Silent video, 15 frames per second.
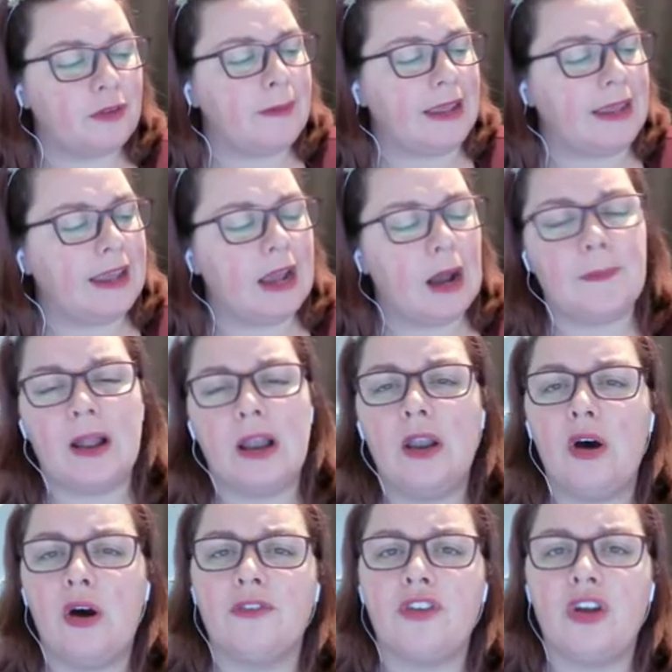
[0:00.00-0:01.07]
I was making
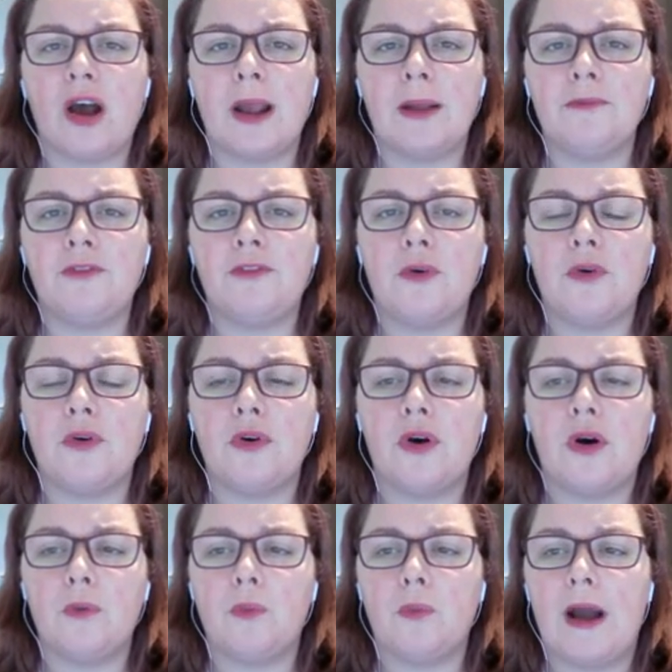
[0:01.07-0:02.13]
up a lot of time
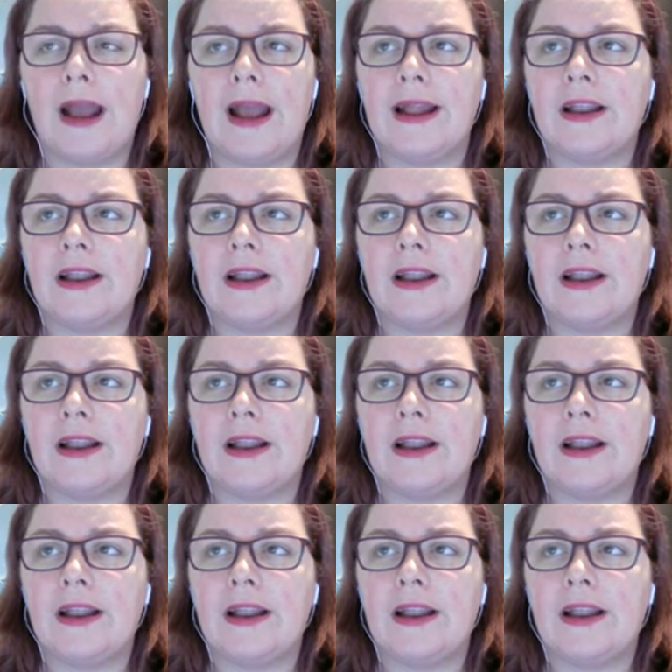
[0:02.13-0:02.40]
for